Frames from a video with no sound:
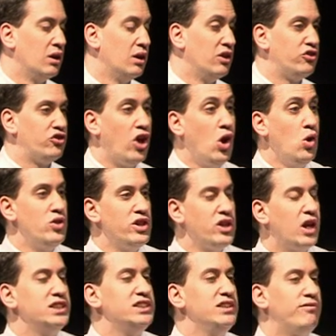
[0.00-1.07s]
so the
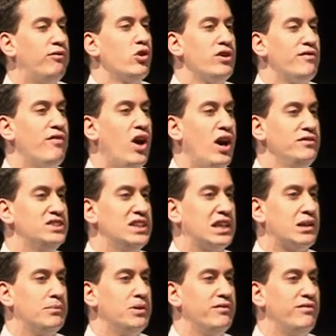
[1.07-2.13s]
1945
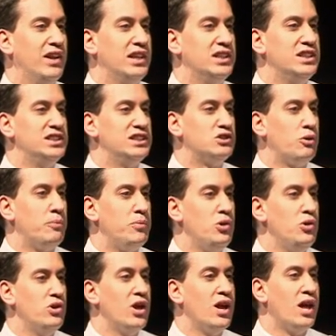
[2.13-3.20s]
settlement fell into
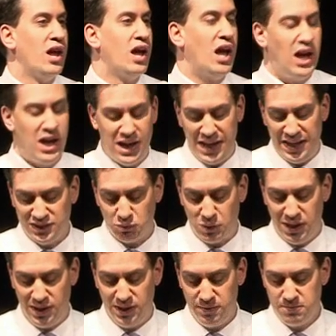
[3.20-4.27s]
disrepute as
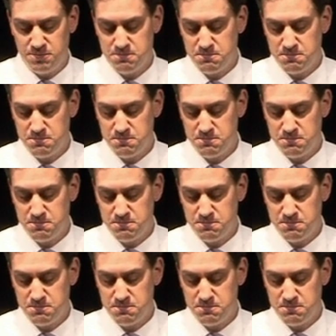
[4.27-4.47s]
well.